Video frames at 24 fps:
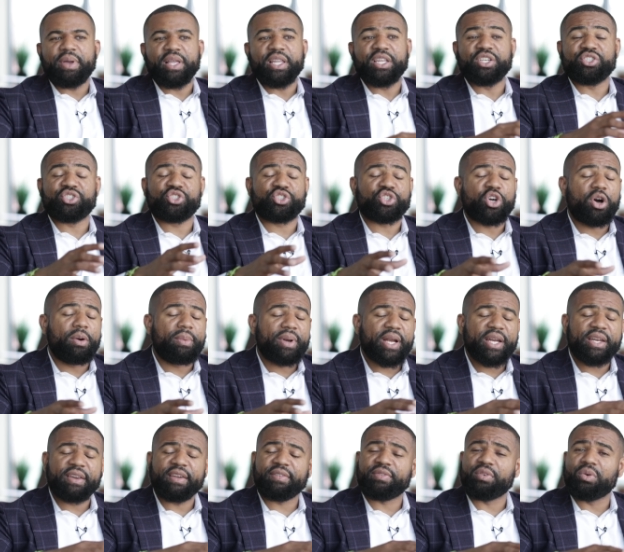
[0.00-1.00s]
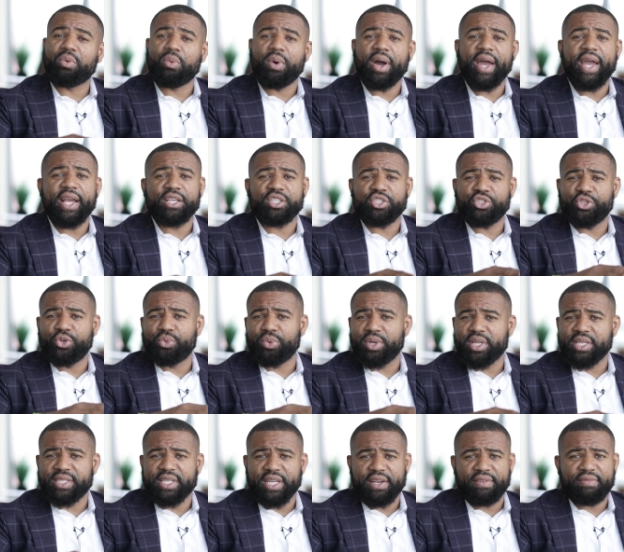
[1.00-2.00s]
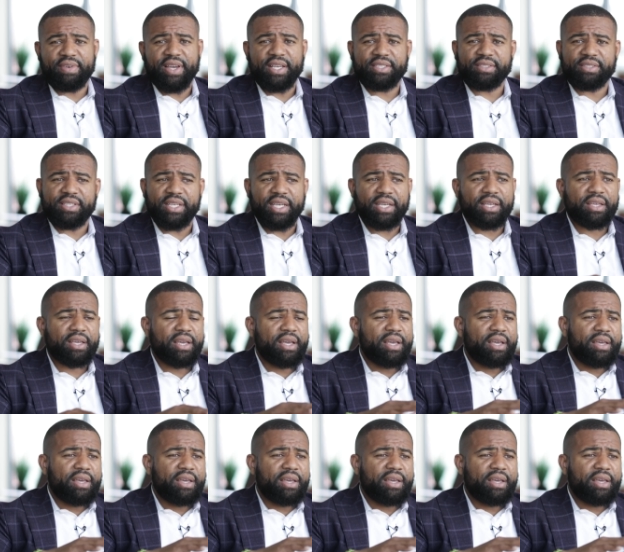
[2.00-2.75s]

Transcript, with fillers: And there's so many different ways to do real estate investing.